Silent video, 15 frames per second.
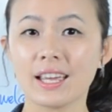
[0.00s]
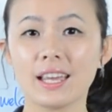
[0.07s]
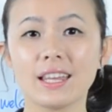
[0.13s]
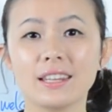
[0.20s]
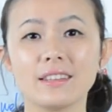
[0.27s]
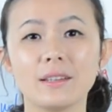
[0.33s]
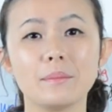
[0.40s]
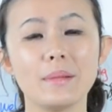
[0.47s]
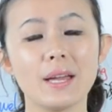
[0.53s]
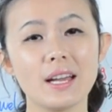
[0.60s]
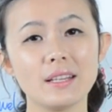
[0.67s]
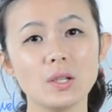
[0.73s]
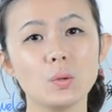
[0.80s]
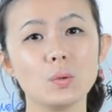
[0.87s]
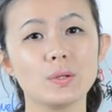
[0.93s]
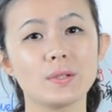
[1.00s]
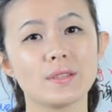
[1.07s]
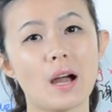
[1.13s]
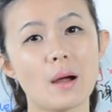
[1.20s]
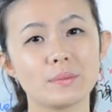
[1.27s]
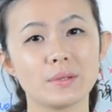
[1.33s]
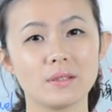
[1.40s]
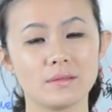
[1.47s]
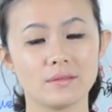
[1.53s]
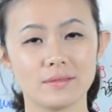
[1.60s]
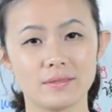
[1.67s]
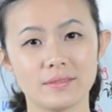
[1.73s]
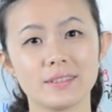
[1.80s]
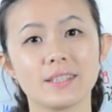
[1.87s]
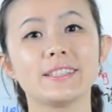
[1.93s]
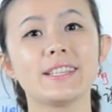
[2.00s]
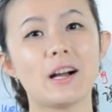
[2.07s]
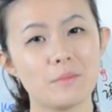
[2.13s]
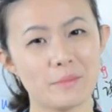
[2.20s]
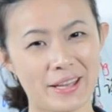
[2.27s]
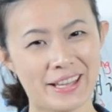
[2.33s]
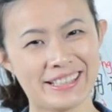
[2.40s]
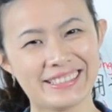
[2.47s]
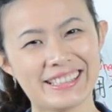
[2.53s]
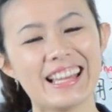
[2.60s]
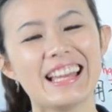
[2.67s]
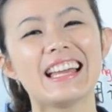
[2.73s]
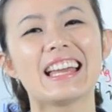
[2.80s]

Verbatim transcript: And the man who stopped the young man